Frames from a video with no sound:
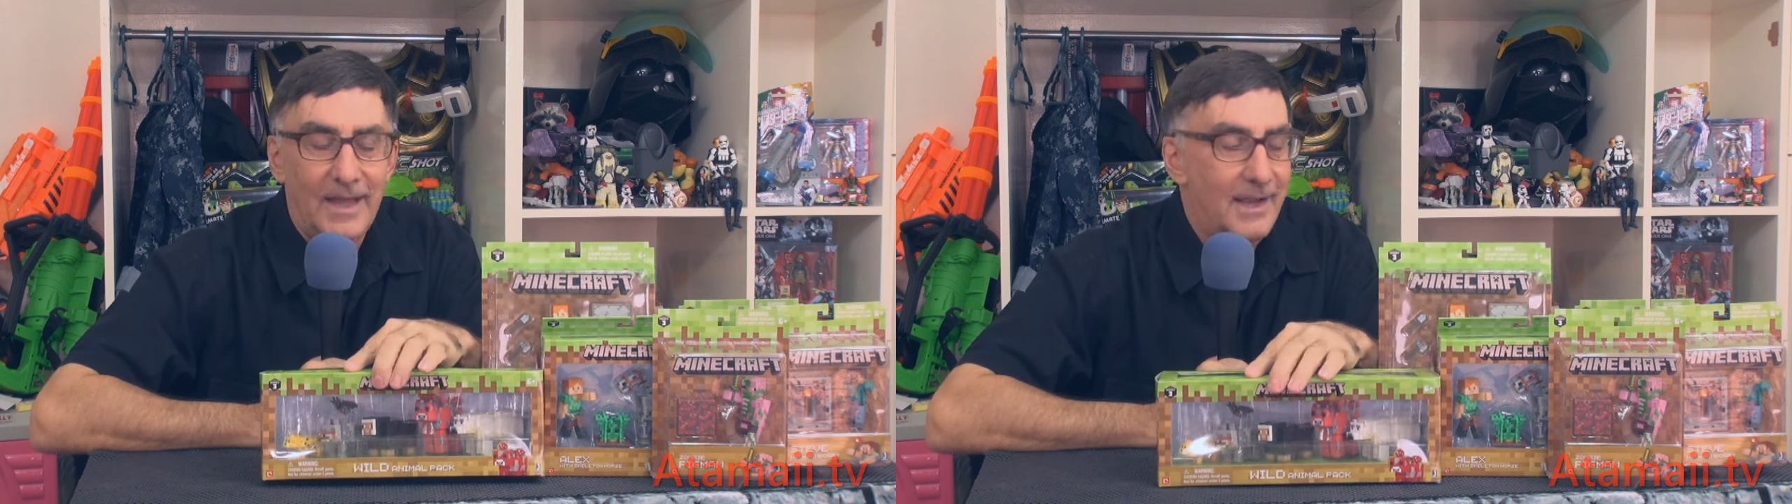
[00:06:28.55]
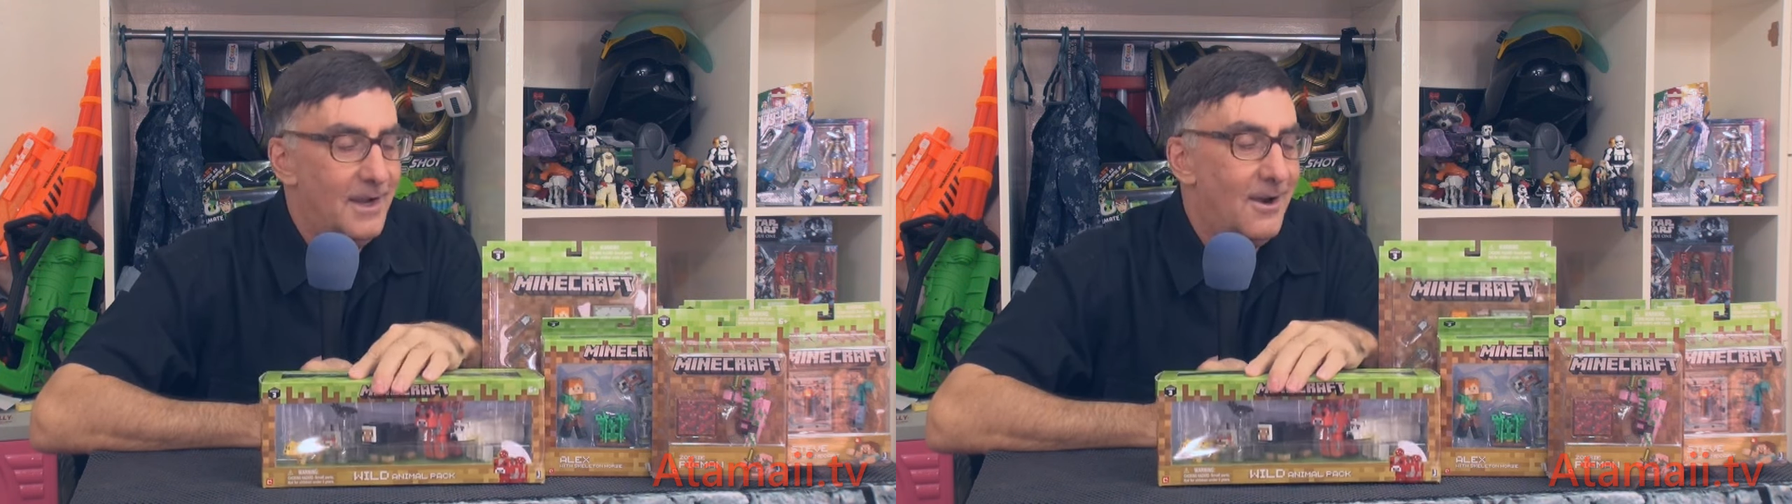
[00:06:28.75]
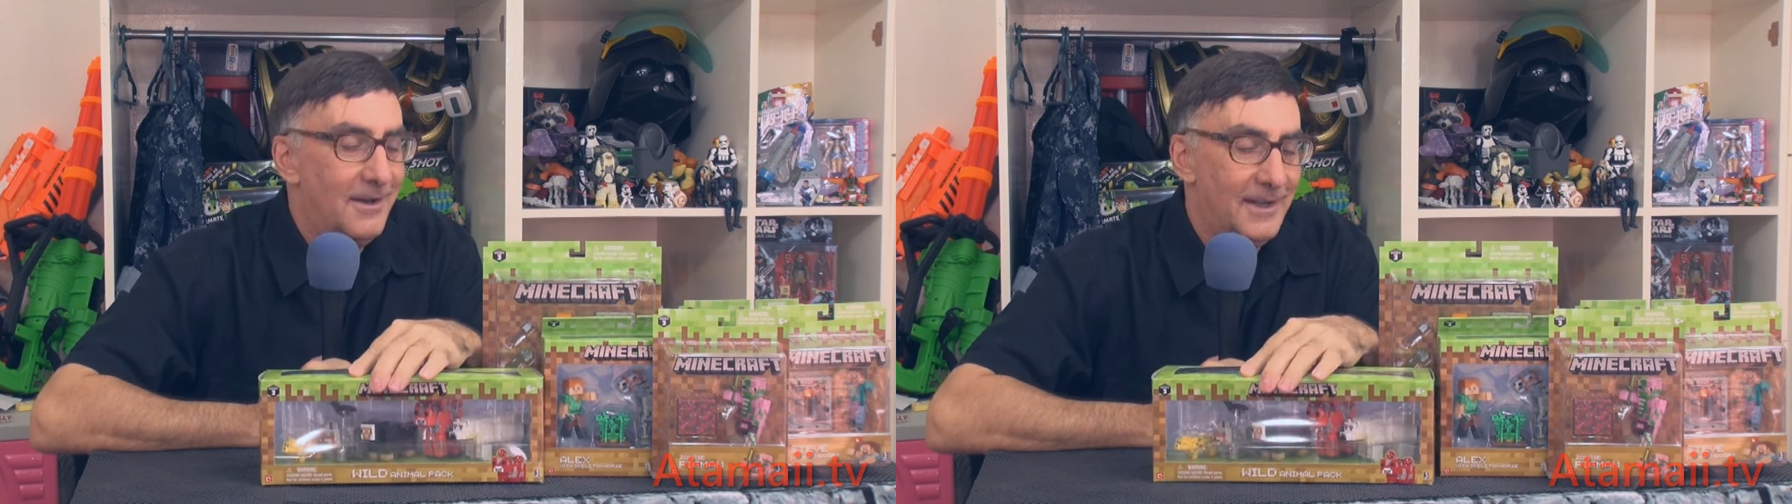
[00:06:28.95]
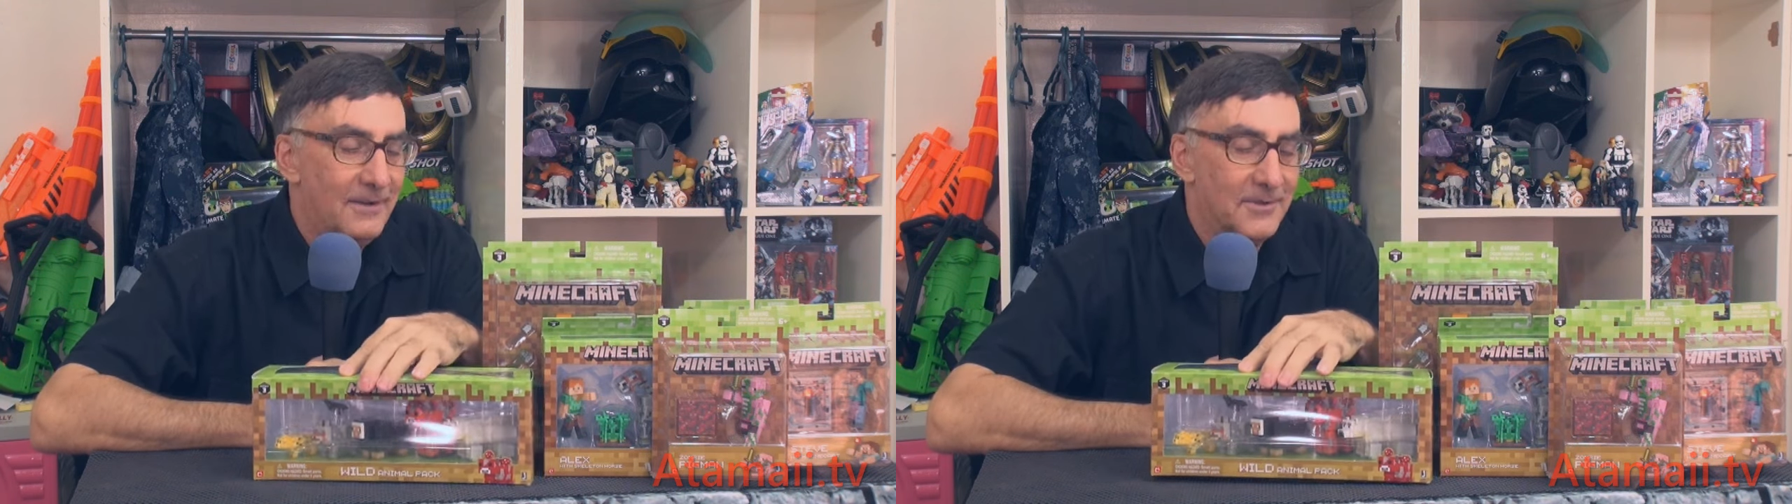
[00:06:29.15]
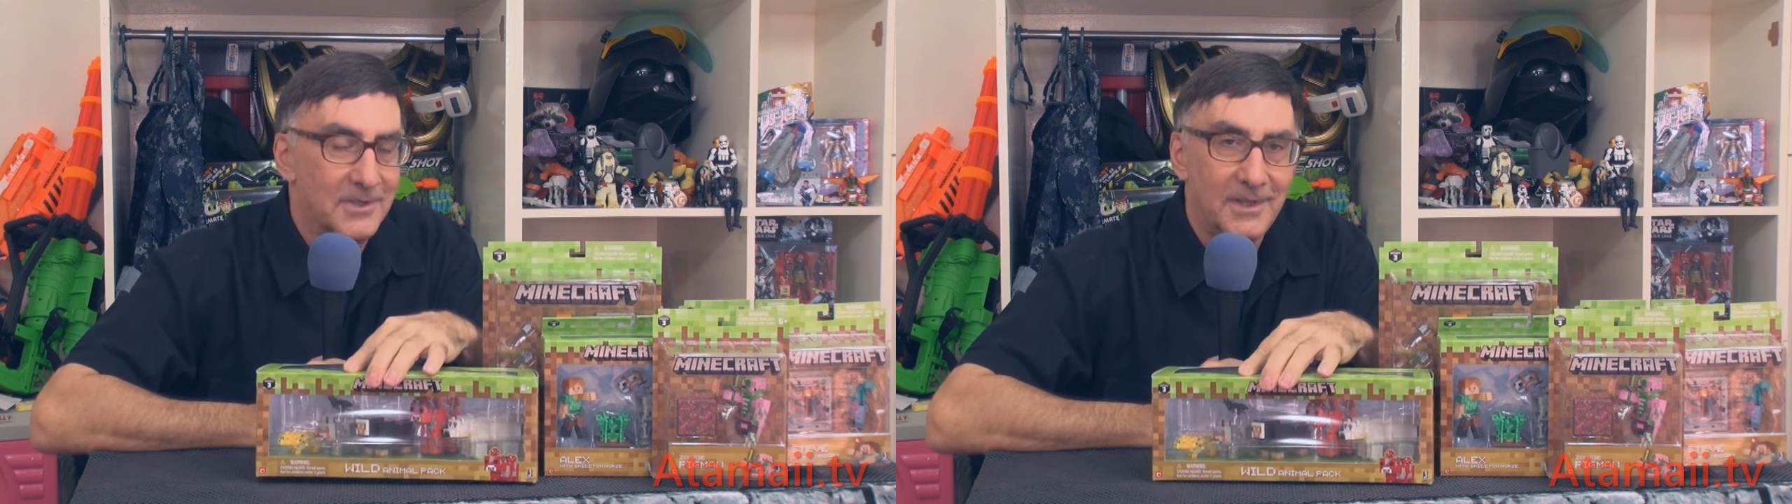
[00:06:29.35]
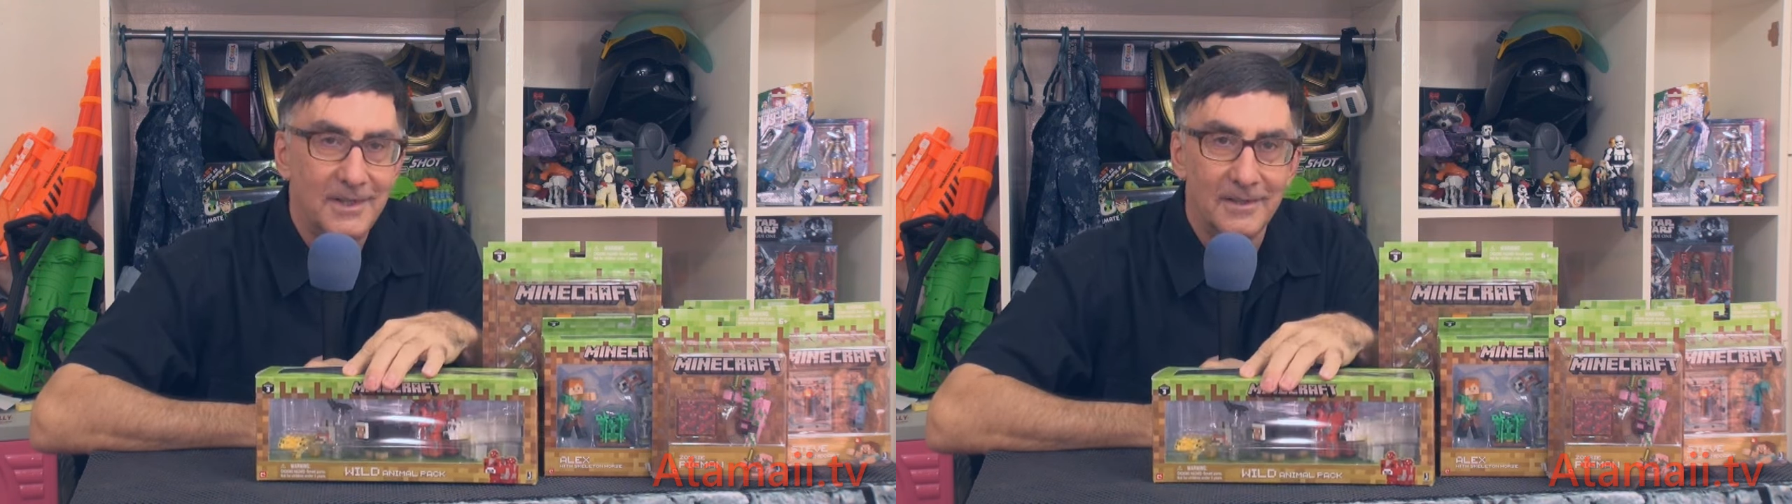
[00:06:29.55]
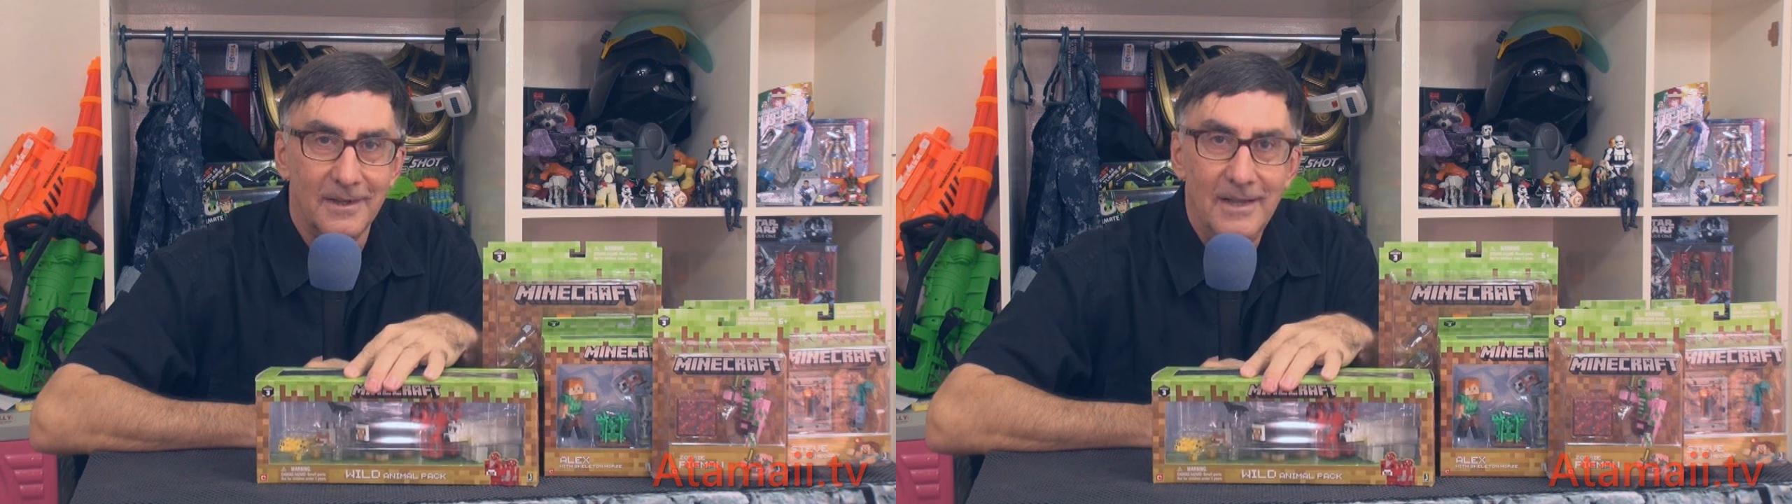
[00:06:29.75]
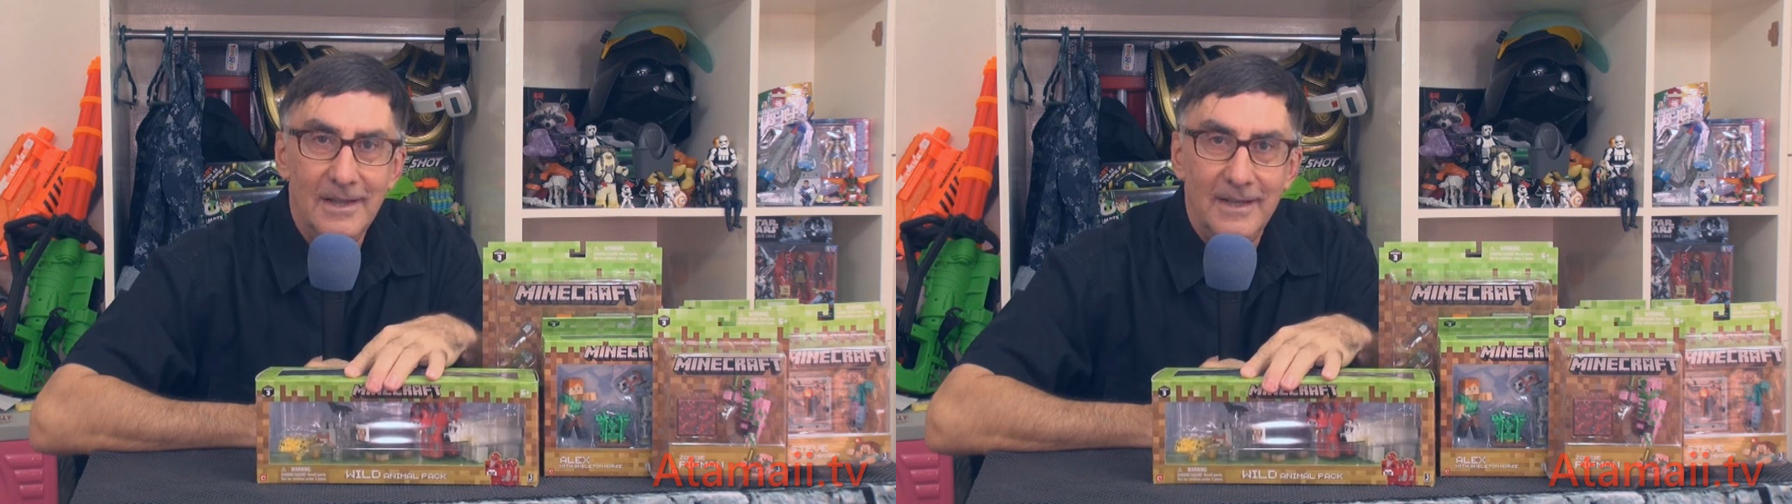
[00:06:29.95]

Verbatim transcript: I hardly ever see a